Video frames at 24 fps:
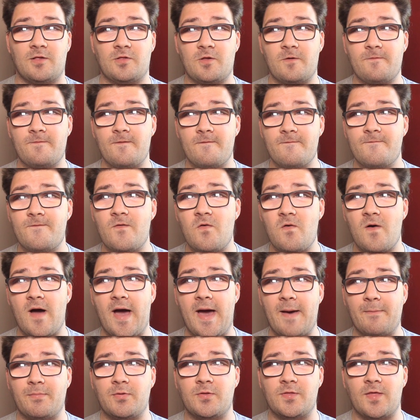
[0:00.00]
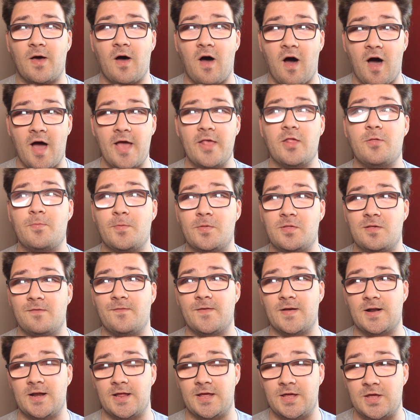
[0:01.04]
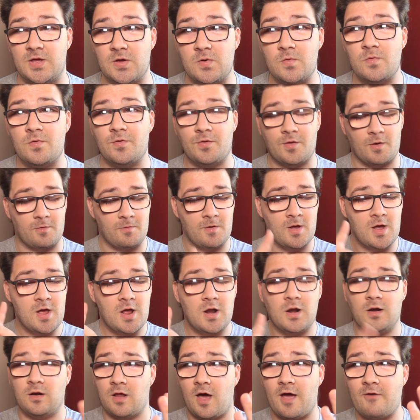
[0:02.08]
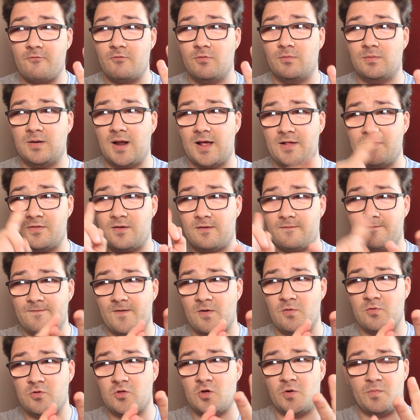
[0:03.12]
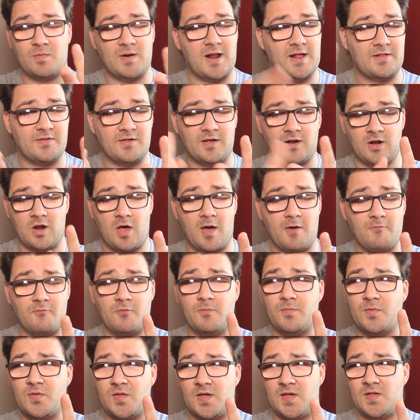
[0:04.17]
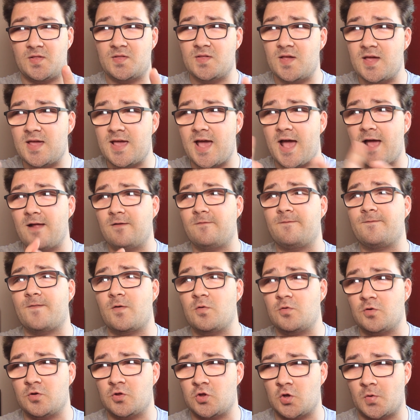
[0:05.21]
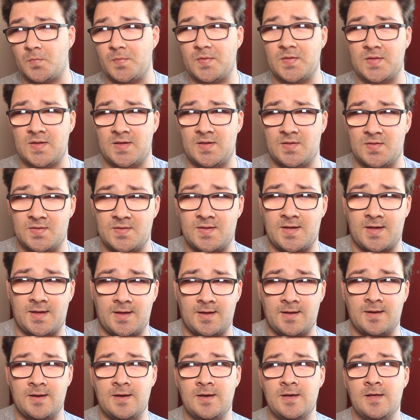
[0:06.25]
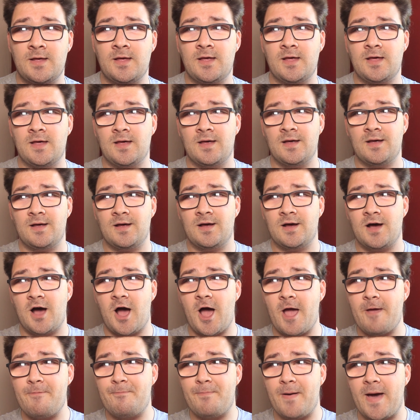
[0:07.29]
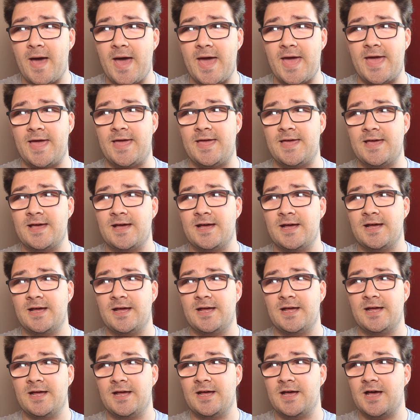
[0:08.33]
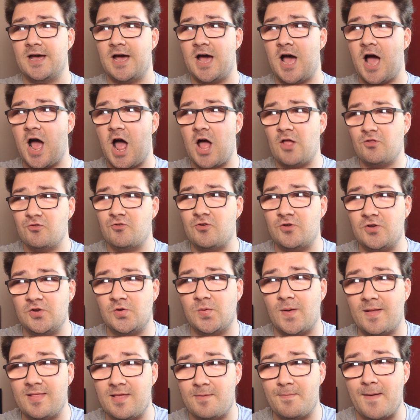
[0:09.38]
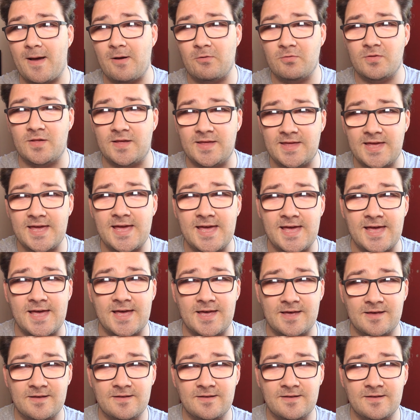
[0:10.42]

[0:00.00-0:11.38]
So for 4 apps that I specifically use, so Lightroom Classic, Photoshop Classic, Lightroom CC and Photoshop CC, I pay £120 a year